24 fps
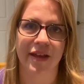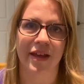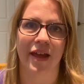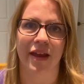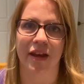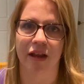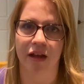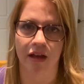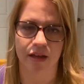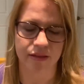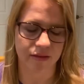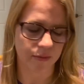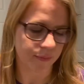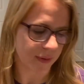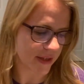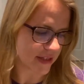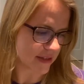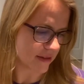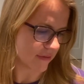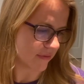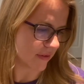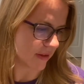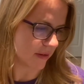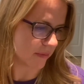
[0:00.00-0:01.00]
and it got the
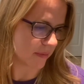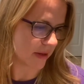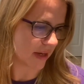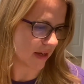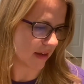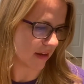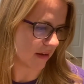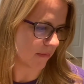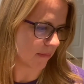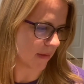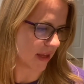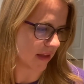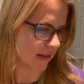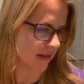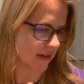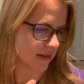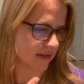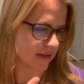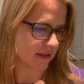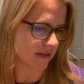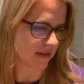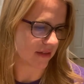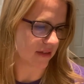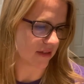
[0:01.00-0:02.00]
best of him, and he made
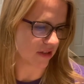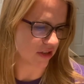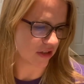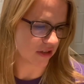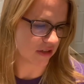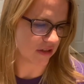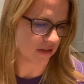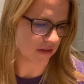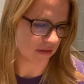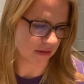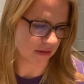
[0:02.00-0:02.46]
this decision to do